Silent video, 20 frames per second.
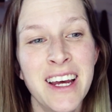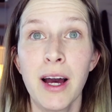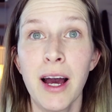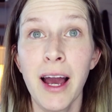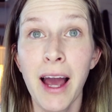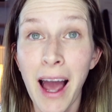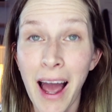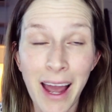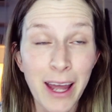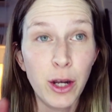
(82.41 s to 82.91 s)

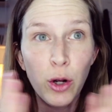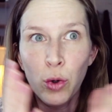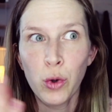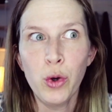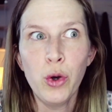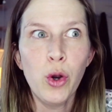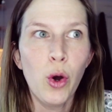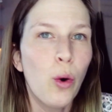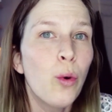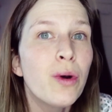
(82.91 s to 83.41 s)
I
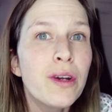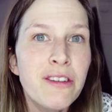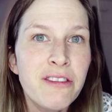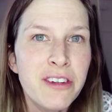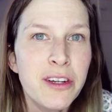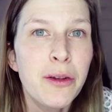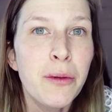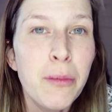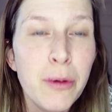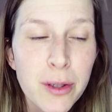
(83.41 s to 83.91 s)
don't know if
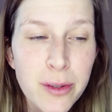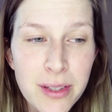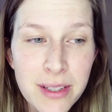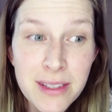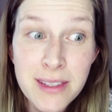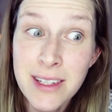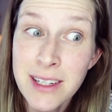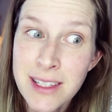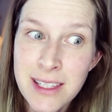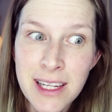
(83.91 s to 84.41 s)
she's the
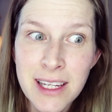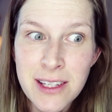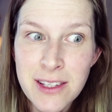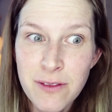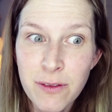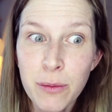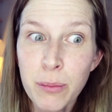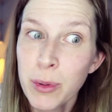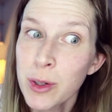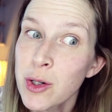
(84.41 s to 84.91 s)
most
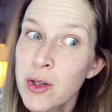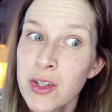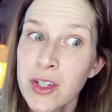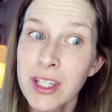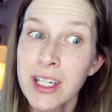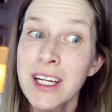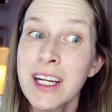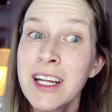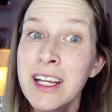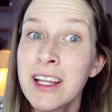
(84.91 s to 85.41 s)
successful
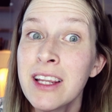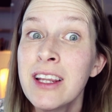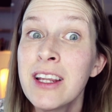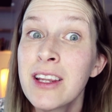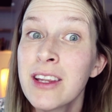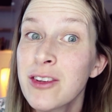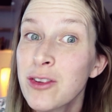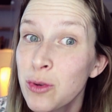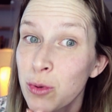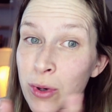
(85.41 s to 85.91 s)
person in
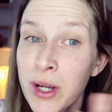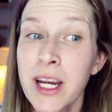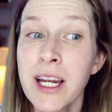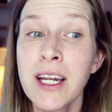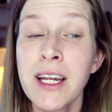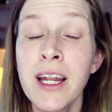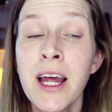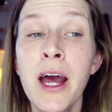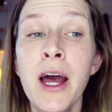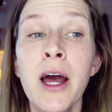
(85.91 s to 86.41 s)

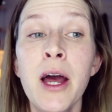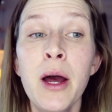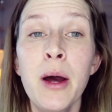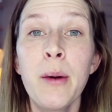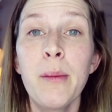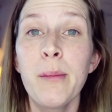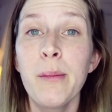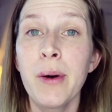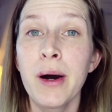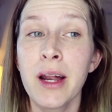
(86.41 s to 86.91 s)
Sweden,
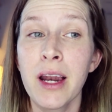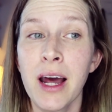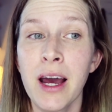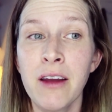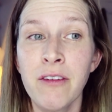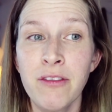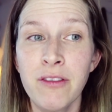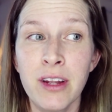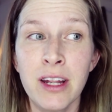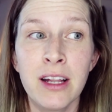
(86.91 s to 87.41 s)
but
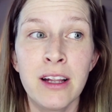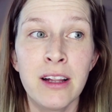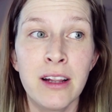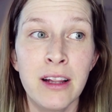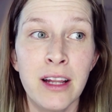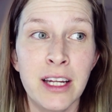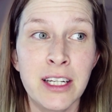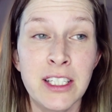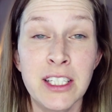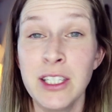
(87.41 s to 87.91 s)
I feel
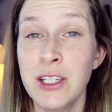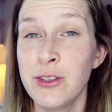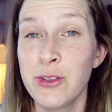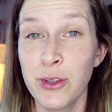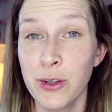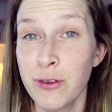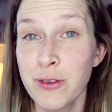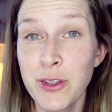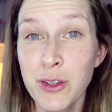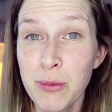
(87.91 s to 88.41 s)
like she
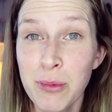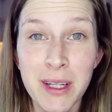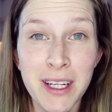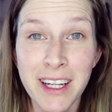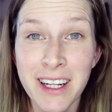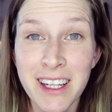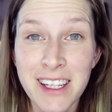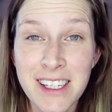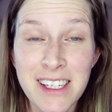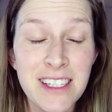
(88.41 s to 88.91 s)
deserves to
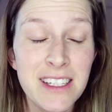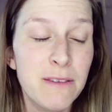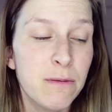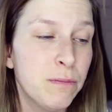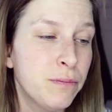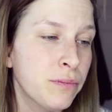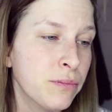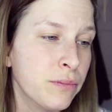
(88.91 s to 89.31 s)
be, at least.